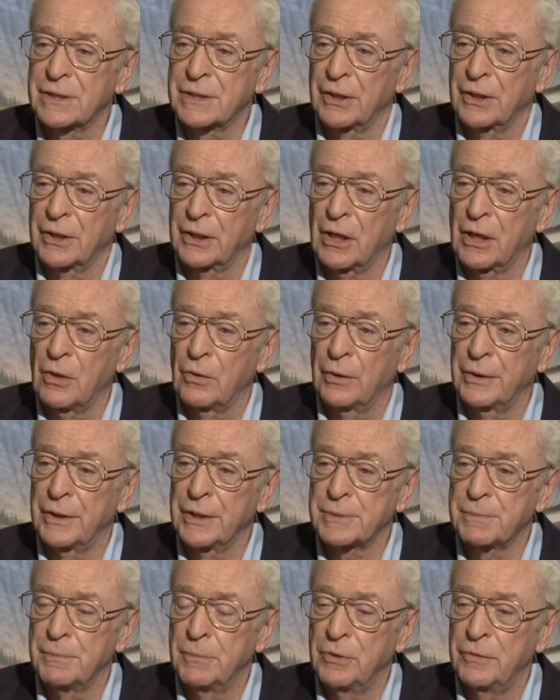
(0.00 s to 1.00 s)
When he was
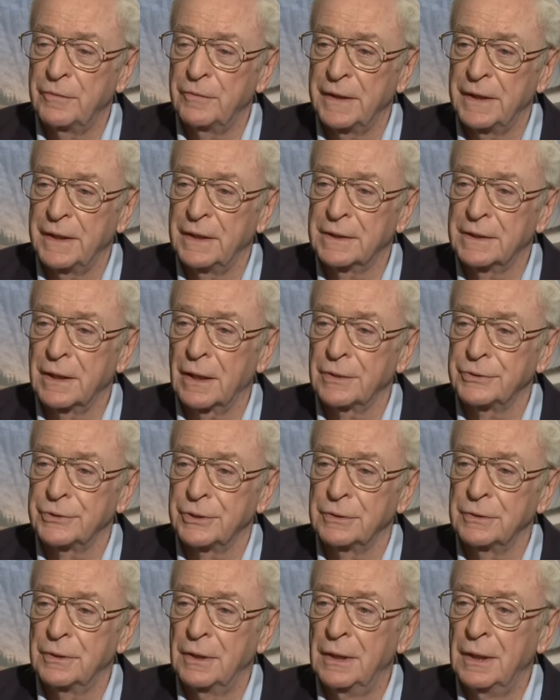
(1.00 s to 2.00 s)
just twenty-two,
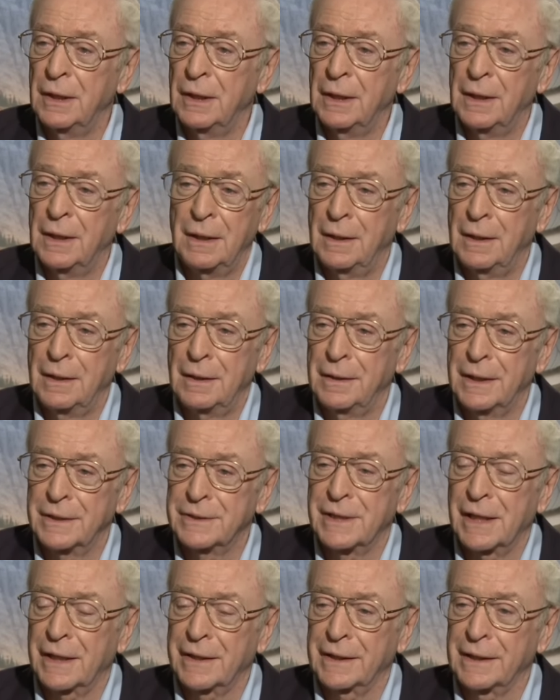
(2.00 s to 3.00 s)
still an
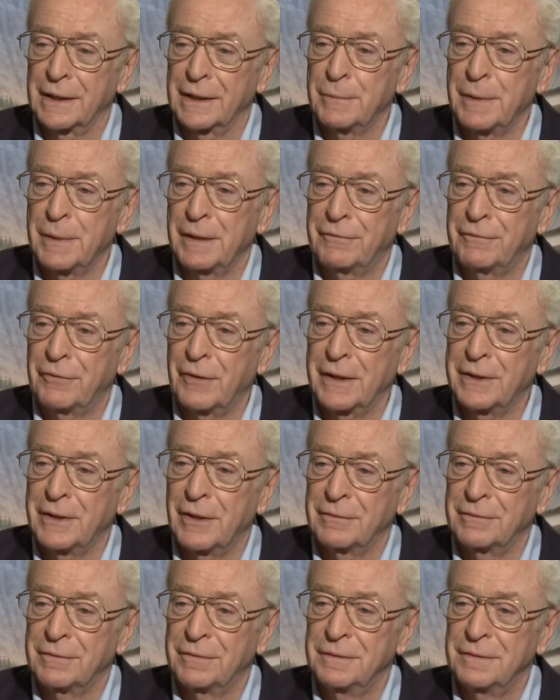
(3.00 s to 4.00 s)
aspiring actor,
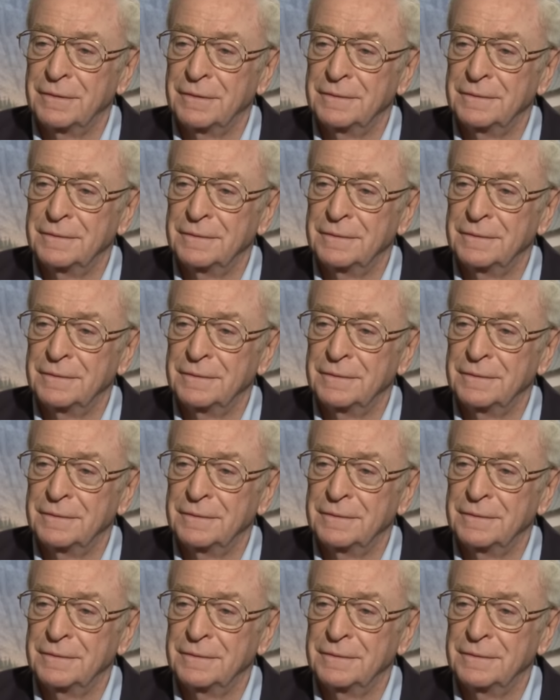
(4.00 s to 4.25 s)
Michael married